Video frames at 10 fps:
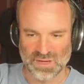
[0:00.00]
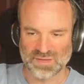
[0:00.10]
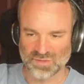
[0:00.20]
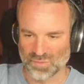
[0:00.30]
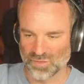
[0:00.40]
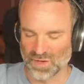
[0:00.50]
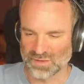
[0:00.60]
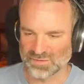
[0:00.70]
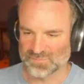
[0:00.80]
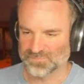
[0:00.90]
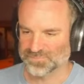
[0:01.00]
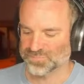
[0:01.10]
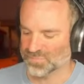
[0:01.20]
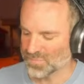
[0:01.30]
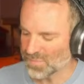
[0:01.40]
do it right,
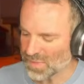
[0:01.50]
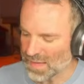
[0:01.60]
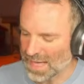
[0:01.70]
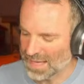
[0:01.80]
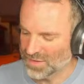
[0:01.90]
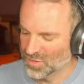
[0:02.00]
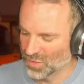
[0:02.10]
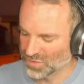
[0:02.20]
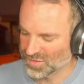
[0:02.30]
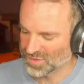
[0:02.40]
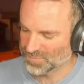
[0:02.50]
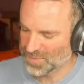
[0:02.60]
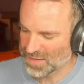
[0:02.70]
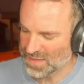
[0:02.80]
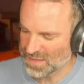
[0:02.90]
and not just
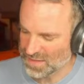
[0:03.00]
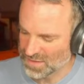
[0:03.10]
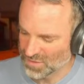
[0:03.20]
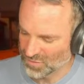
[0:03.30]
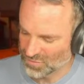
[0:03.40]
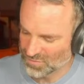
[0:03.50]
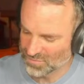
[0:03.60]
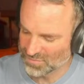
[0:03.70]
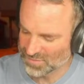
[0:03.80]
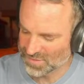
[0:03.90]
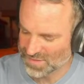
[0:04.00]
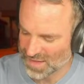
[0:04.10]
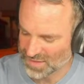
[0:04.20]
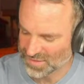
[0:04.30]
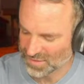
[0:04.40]
be
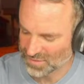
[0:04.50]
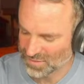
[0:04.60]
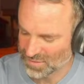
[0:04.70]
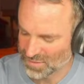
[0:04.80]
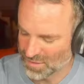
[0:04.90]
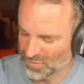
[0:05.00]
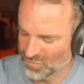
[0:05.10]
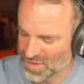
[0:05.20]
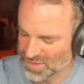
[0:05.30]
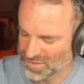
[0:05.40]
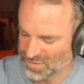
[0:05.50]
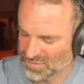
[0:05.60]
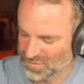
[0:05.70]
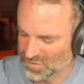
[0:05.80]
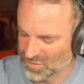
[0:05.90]
chasing a reason
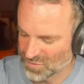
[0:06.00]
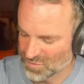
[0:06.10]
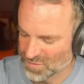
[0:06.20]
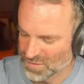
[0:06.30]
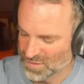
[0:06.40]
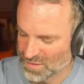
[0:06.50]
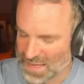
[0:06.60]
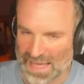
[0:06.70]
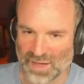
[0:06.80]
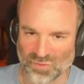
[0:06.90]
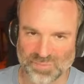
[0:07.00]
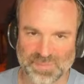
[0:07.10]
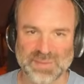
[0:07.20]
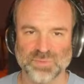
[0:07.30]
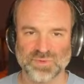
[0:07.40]
to hound
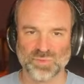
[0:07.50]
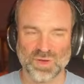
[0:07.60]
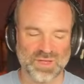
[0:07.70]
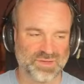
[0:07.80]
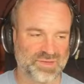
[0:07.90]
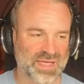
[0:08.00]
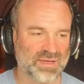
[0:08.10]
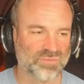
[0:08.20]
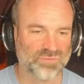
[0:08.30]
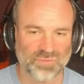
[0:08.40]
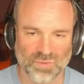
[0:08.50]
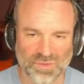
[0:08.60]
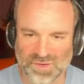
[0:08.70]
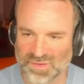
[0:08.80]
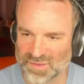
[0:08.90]
people's wallets down for
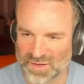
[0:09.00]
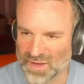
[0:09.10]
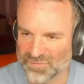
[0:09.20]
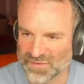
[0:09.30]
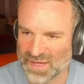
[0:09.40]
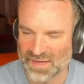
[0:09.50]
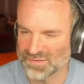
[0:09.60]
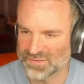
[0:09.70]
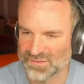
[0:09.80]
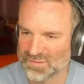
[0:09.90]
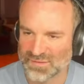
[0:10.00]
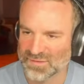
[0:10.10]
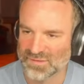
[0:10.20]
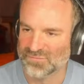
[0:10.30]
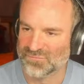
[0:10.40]
just enough cash
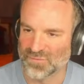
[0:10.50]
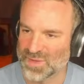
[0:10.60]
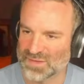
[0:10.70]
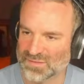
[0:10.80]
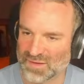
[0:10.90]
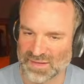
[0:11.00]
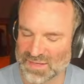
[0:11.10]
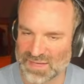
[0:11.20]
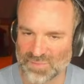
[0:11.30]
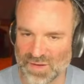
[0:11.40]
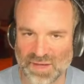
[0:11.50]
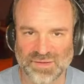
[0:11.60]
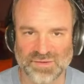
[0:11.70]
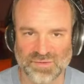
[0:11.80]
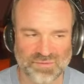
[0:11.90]
for me to like keep the
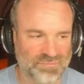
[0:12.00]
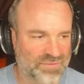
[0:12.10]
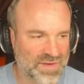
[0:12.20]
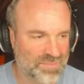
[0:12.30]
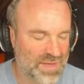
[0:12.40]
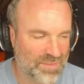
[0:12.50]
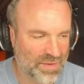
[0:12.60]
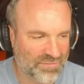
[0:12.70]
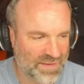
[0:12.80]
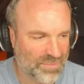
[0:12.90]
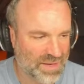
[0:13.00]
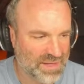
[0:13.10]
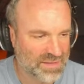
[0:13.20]
lights on and feed me and my family.